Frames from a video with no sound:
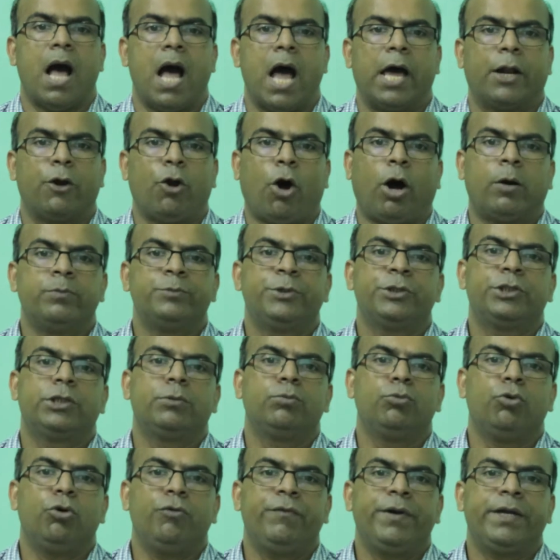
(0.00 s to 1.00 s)
An
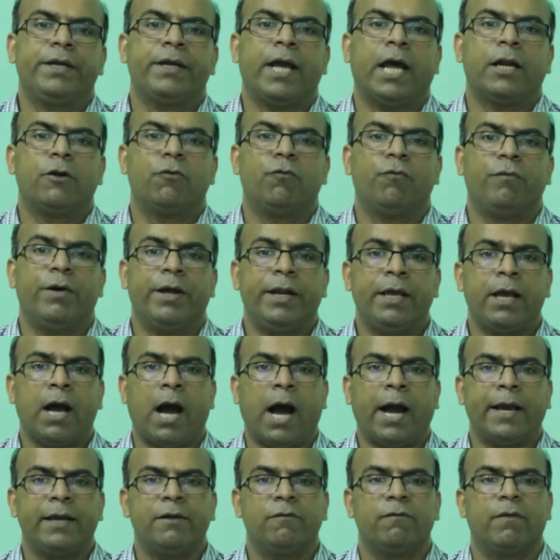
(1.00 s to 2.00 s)
object moving at a very
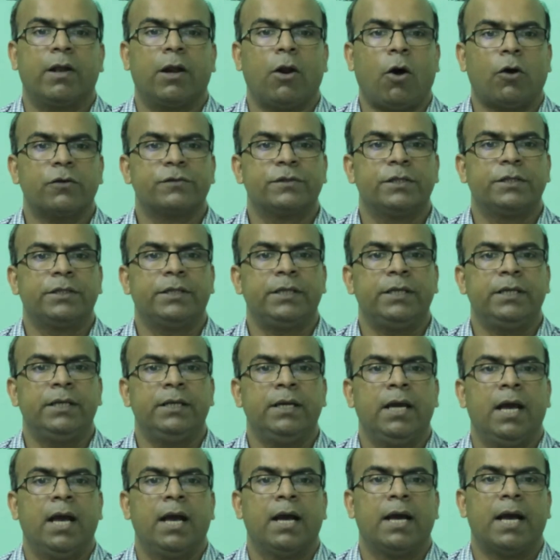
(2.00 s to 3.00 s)
high
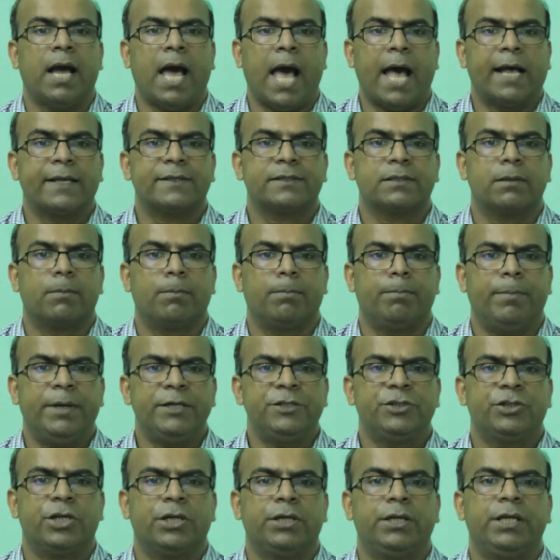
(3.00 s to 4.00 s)
velocity has
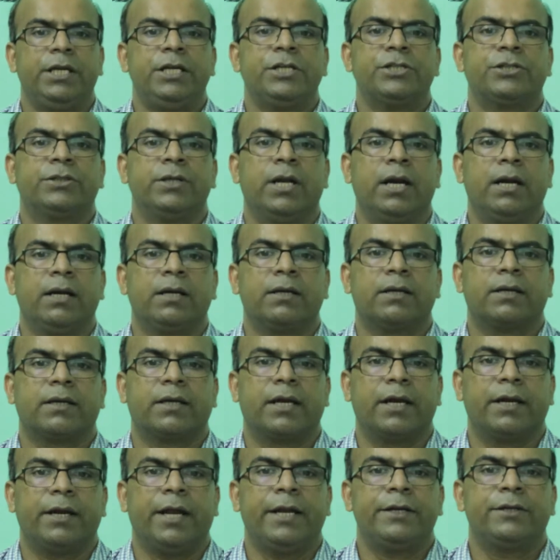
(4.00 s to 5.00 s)
much
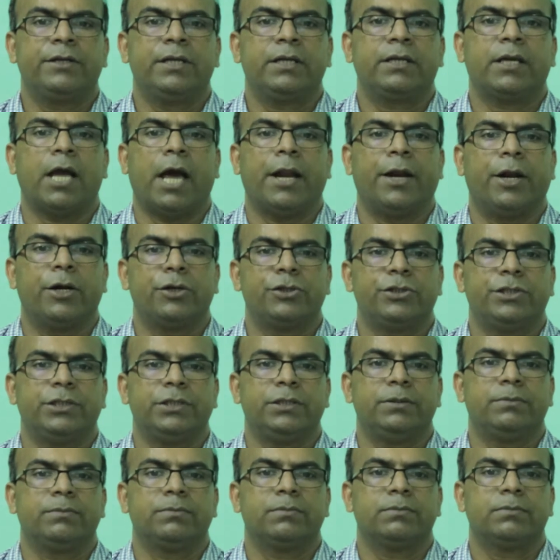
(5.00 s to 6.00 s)
additional kinetic
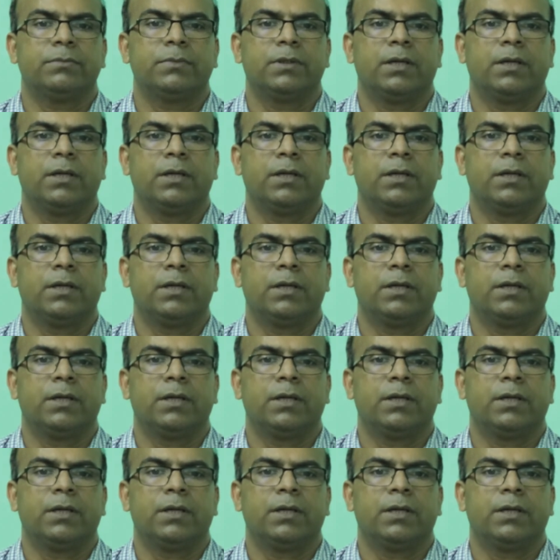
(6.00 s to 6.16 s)
energy.